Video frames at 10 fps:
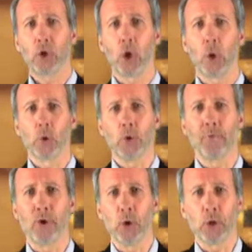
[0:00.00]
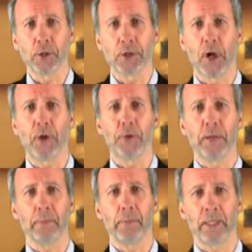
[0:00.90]
total focus on
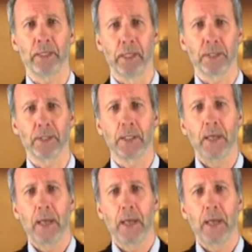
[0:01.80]
their business